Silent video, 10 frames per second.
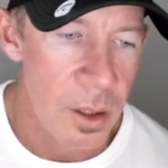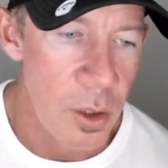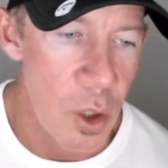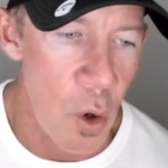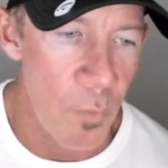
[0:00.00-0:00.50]

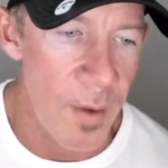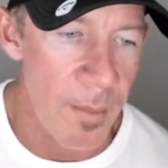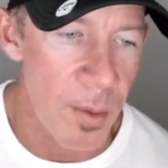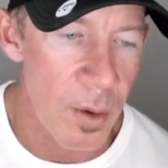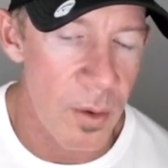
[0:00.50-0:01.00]

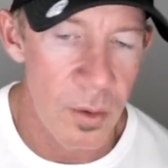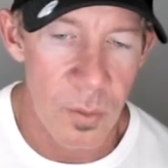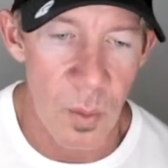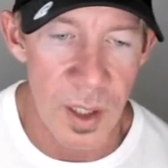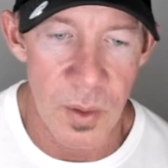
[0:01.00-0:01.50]
November
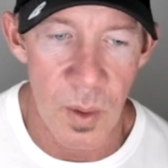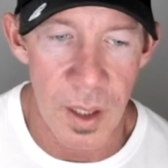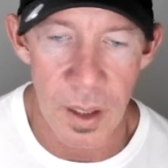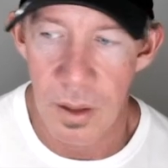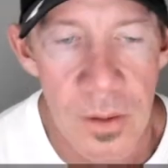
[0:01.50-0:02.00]

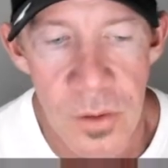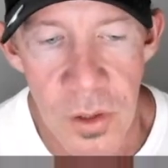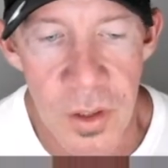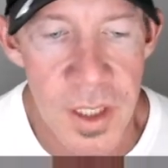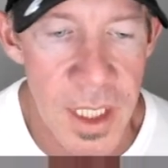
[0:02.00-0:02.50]
2020. So you
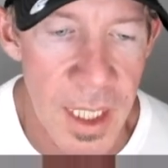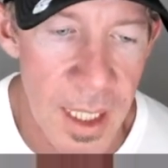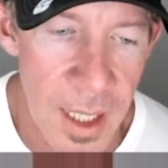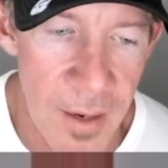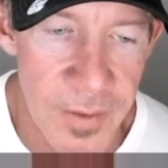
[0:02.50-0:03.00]
can see that
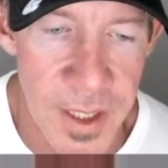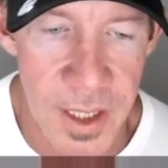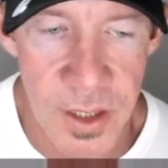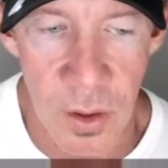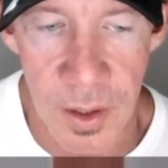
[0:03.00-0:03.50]
obviously this
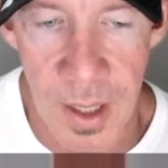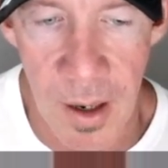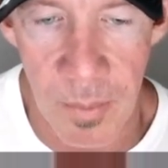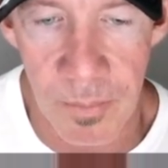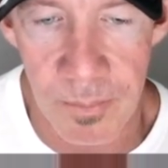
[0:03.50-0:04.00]
started
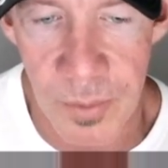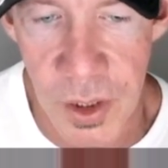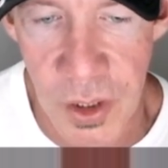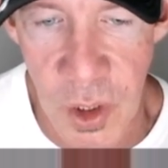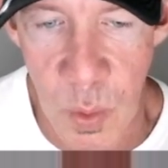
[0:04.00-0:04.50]
out
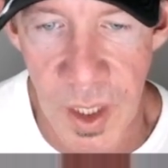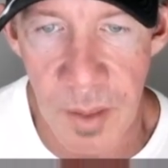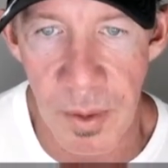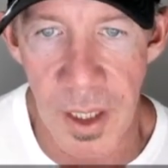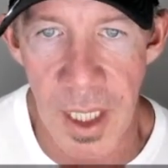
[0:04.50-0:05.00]
just doing
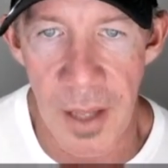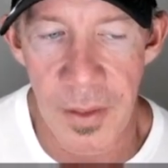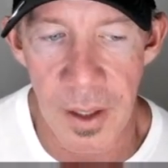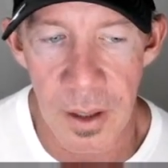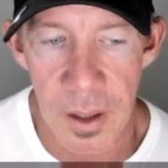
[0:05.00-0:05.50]
completely
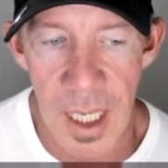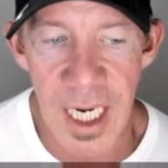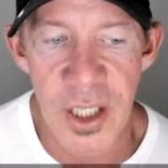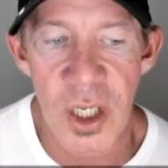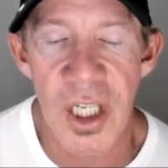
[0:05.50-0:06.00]
nothing. And
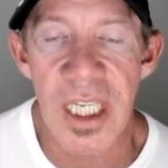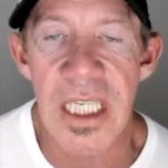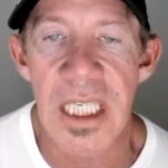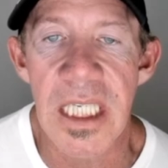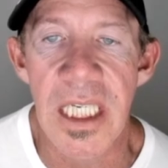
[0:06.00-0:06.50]
it took a
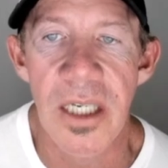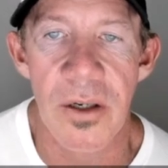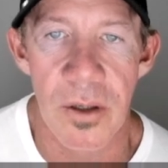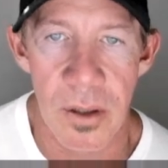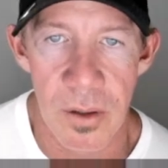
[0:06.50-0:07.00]

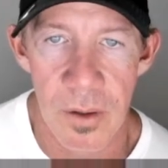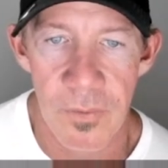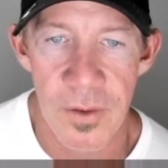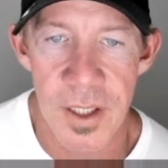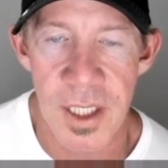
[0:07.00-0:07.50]
year
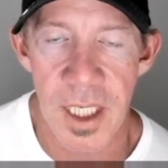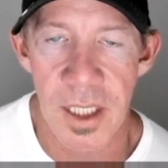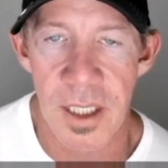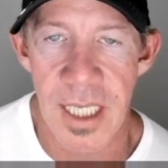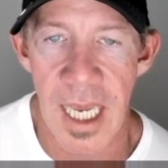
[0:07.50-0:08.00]
for this thing
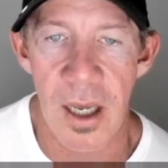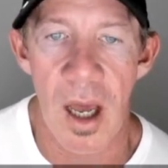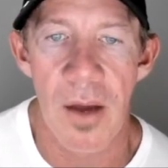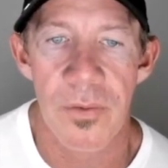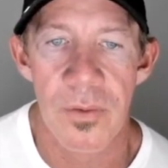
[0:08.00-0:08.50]
to take off.